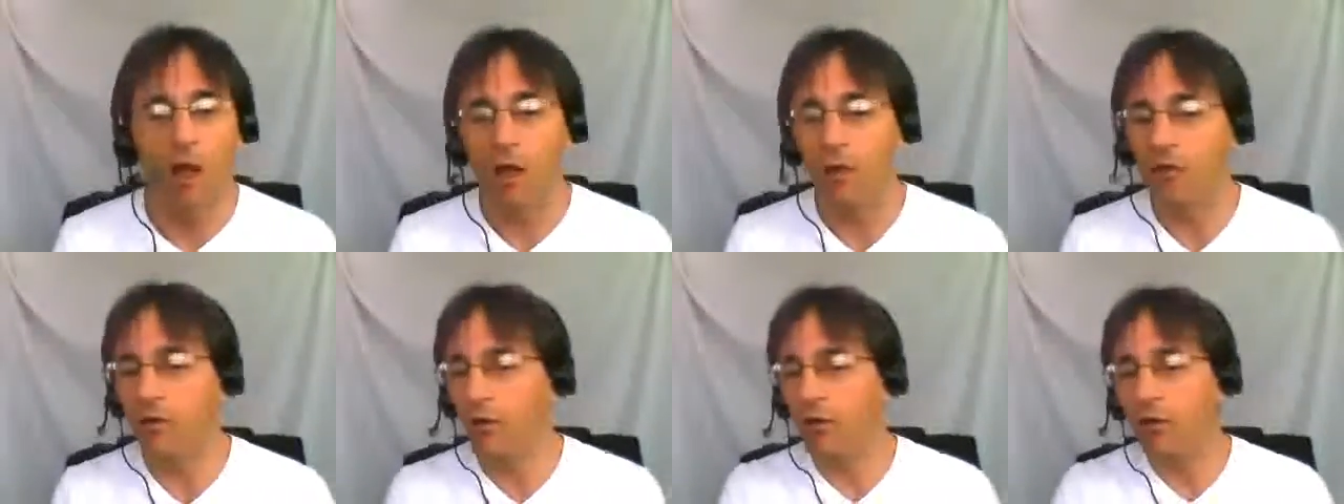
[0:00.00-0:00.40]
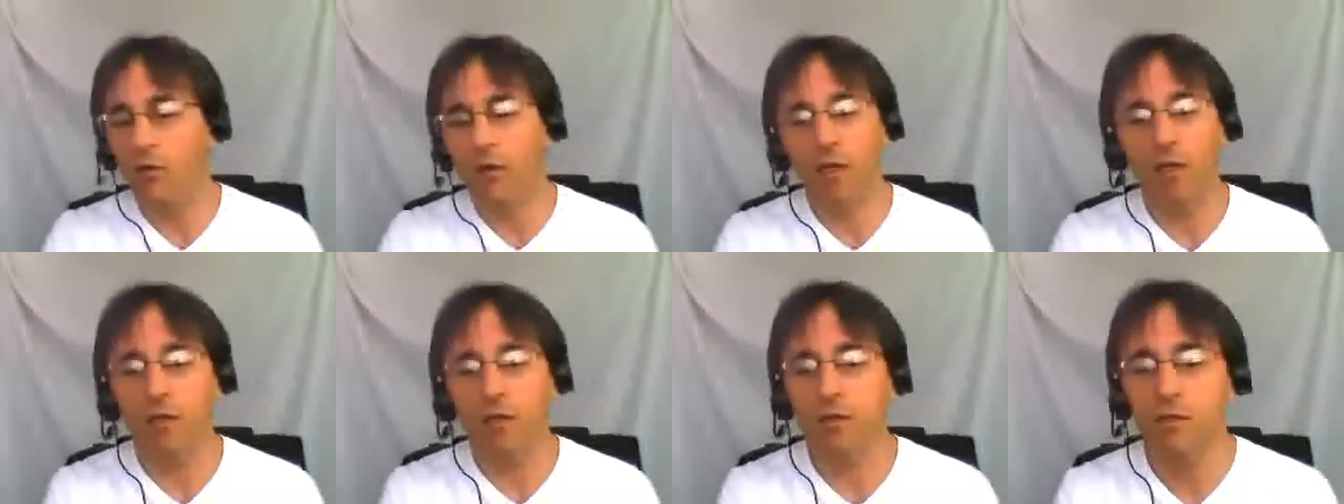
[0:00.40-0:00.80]
Another
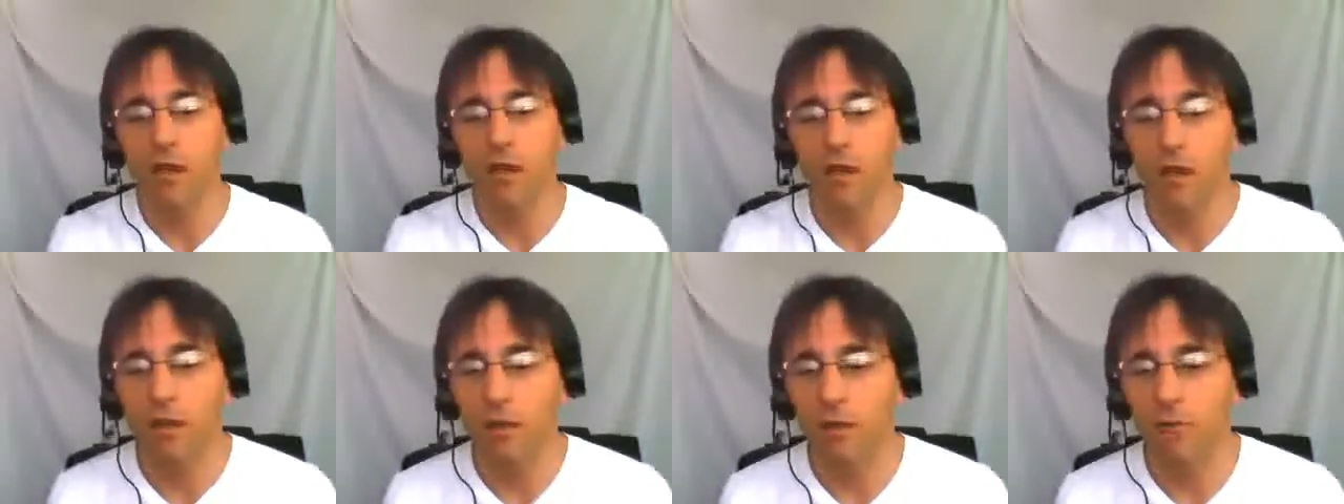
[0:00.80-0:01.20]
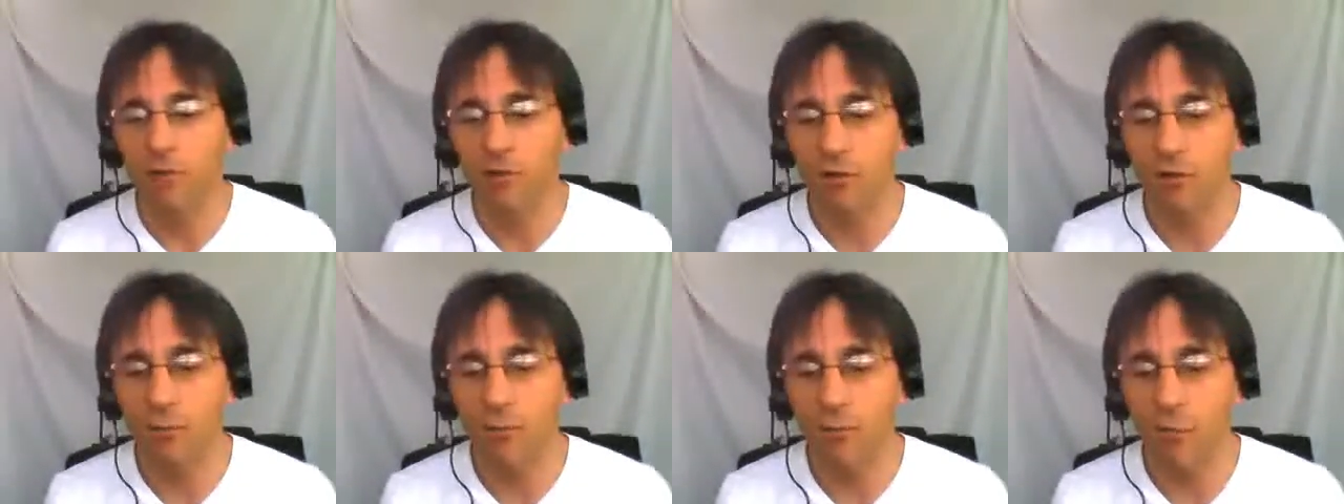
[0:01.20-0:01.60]
thing is, give
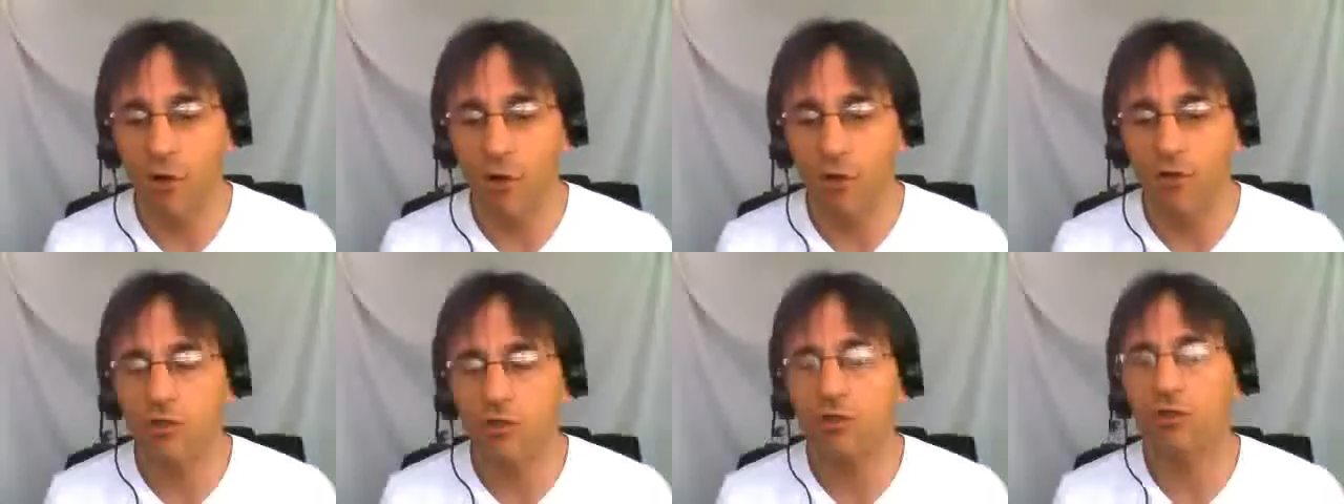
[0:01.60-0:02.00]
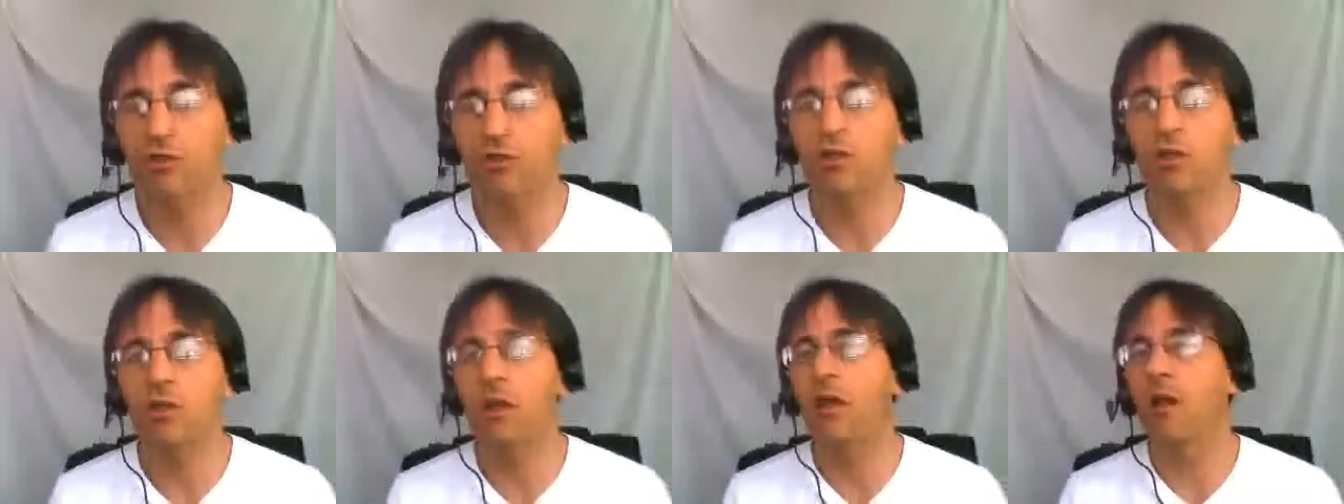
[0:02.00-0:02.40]
some thought to
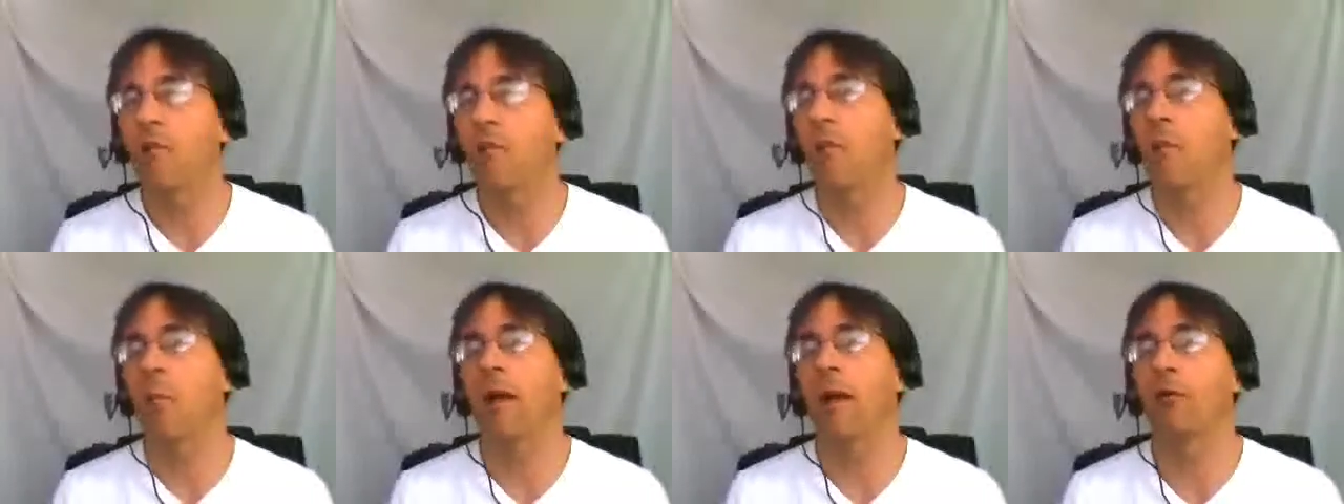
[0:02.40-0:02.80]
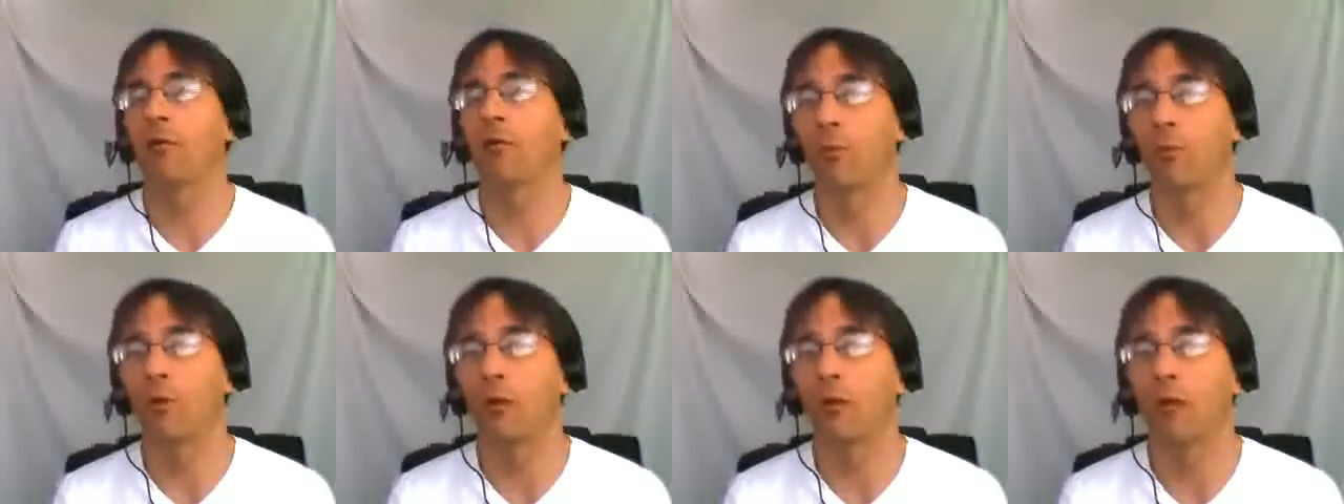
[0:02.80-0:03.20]
setting up a
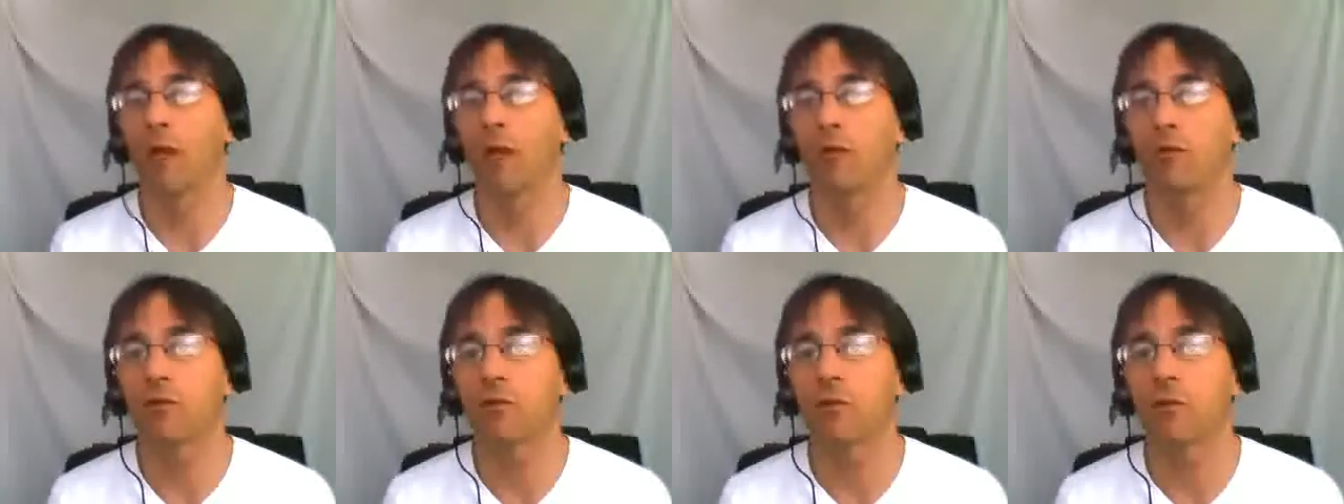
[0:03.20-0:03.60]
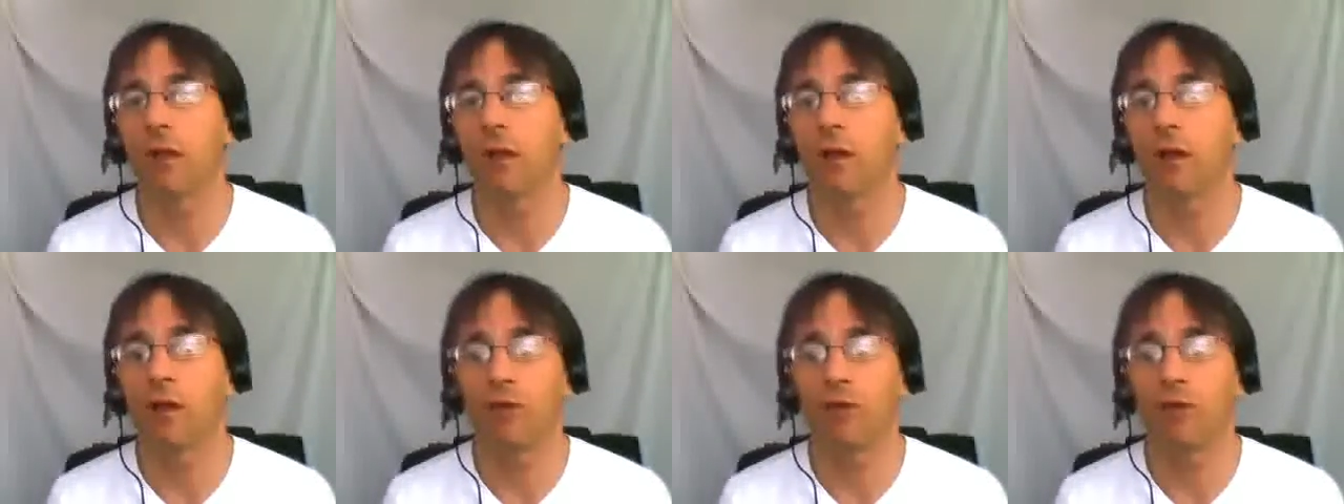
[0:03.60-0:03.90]
micro-broadcaster.